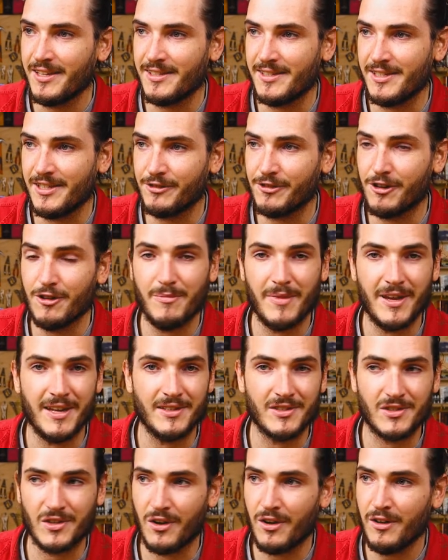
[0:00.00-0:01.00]
0
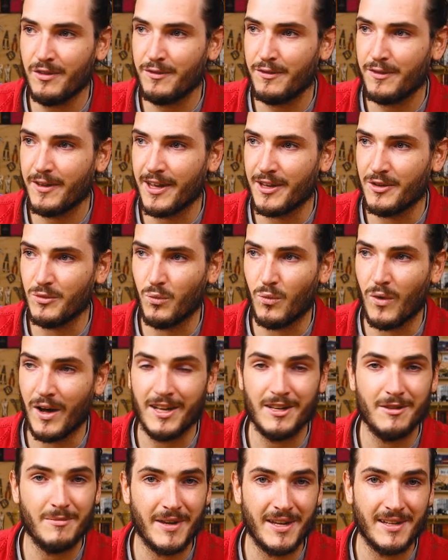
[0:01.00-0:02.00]
means off and
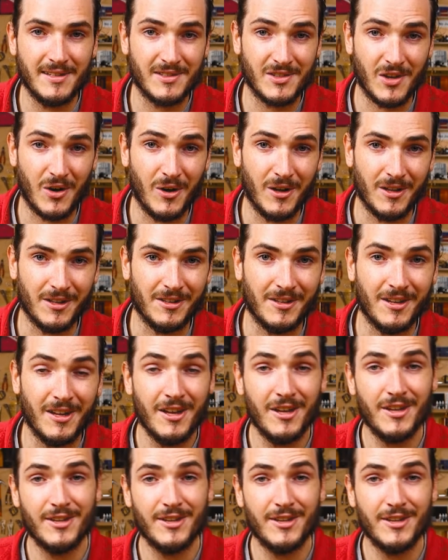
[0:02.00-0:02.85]
1 means on.